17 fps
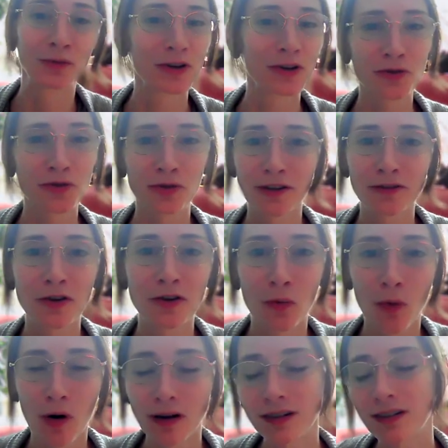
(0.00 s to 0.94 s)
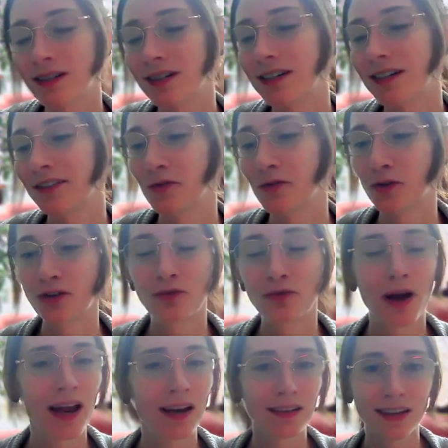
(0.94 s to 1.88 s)
ritual if you want. If you want to
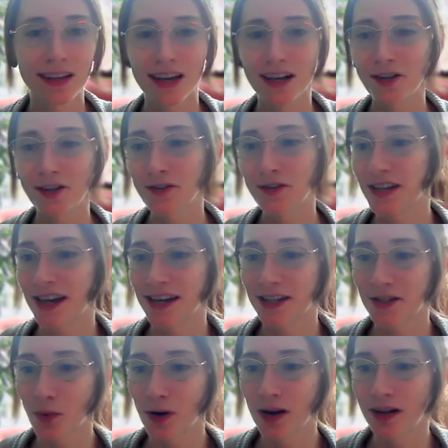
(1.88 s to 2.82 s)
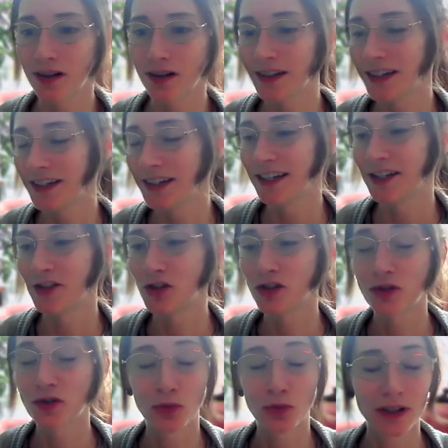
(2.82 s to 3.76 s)
do anything else as well, it
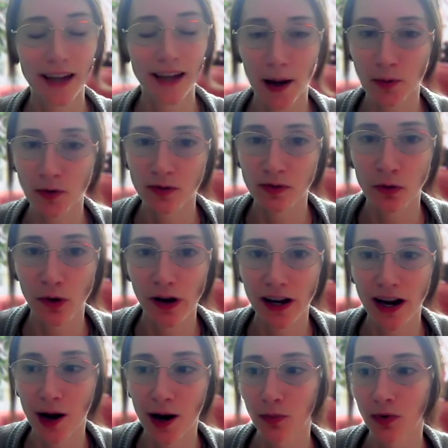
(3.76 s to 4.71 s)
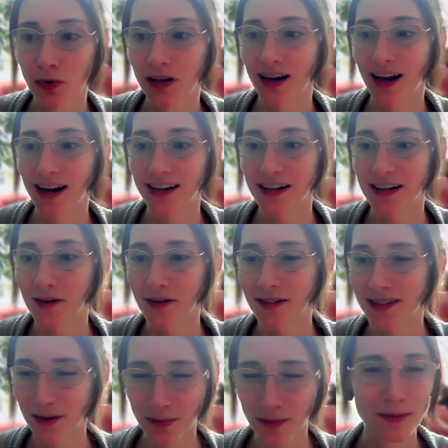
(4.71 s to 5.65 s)
just really helps me wake up and it kind of
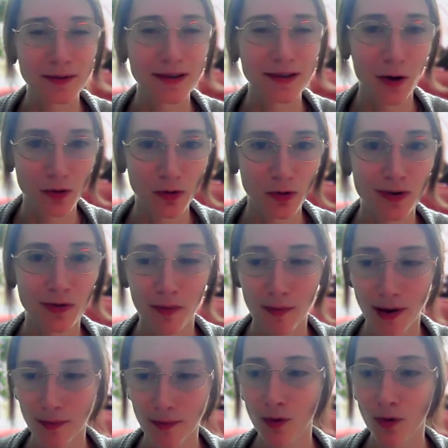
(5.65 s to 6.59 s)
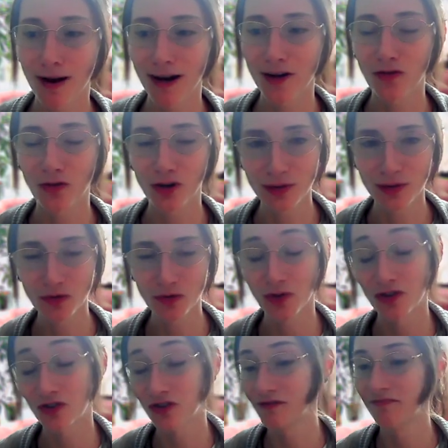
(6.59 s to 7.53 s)
sometimes helps me remember my dreams,
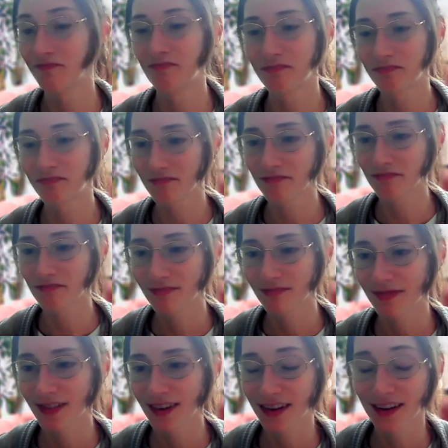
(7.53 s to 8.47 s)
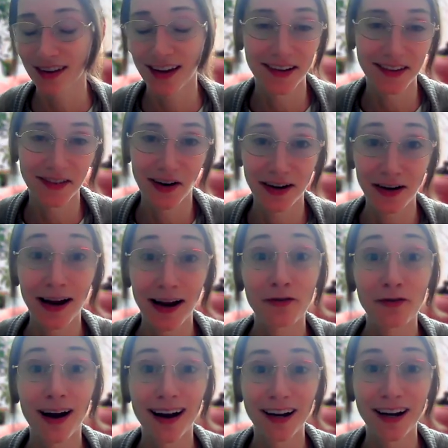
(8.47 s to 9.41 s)
which I
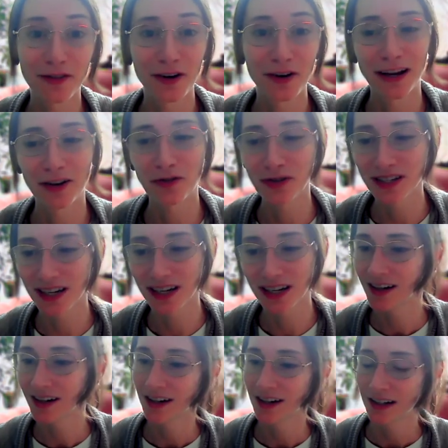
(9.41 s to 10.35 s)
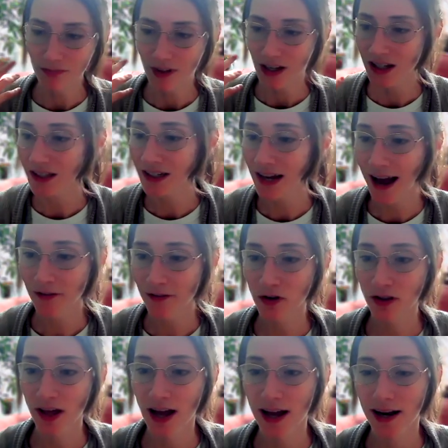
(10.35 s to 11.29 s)
find very interesting. And then
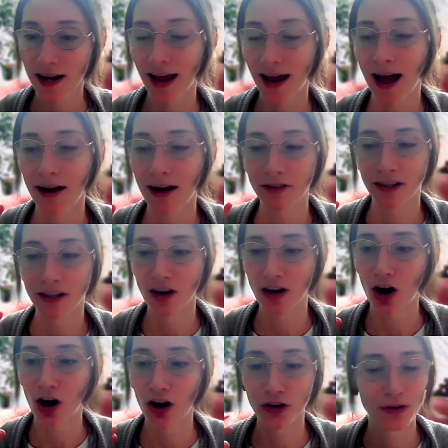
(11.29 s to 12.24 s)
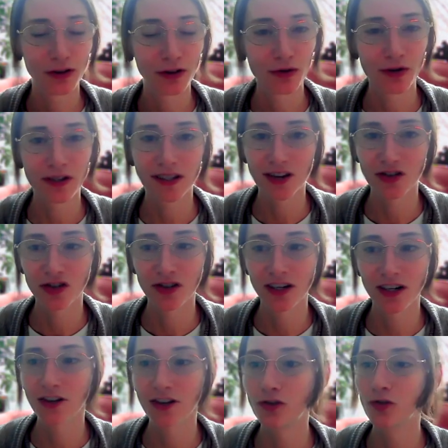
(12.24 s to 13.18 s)
after that, I have like a cardio and yoga session
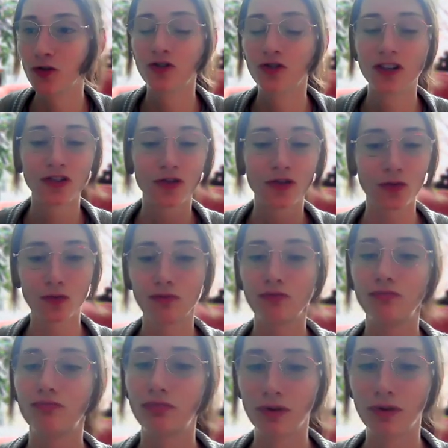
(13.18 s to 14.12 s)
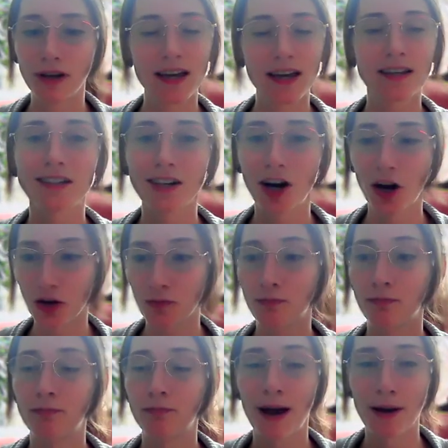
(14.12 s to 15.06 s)
that I do just to kickstart
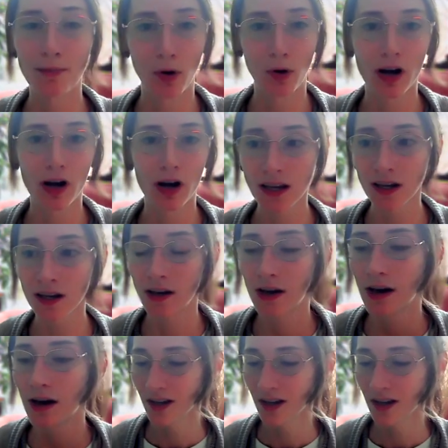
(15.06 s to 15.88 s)
my body.